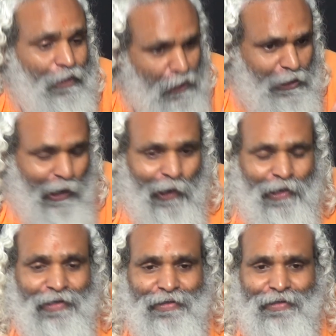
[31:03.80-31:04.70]
nor
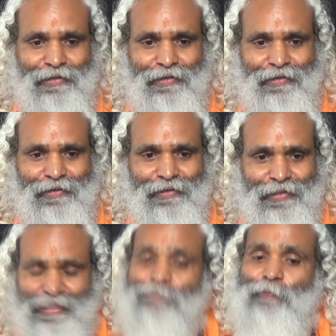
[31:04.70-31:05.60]

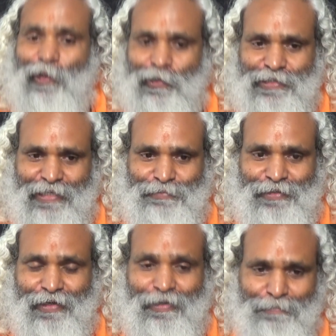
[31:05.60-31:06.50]
they follow
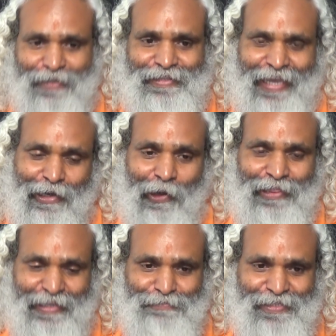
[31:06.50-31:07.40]
scripture, but they
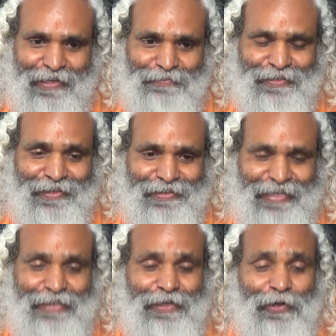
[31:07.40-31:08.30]
call themselves
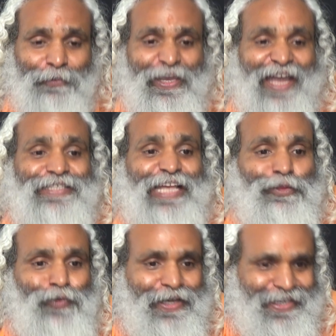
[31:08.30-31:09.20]
that we are
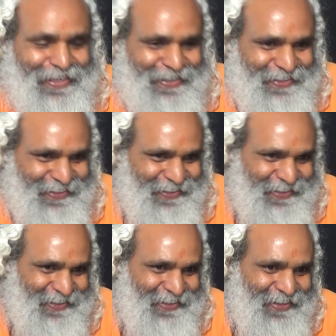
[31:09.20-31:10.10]
Sattvic.
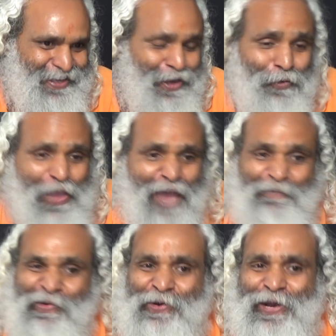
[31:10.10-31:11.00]
We are
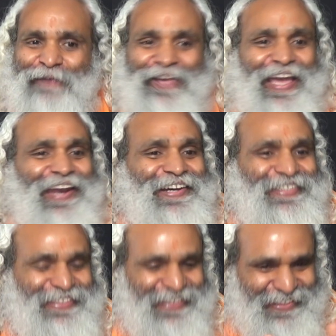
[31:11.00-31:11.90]
full of
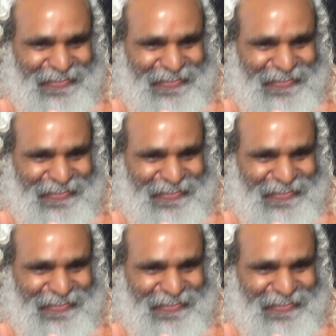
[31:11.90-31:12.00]
energy.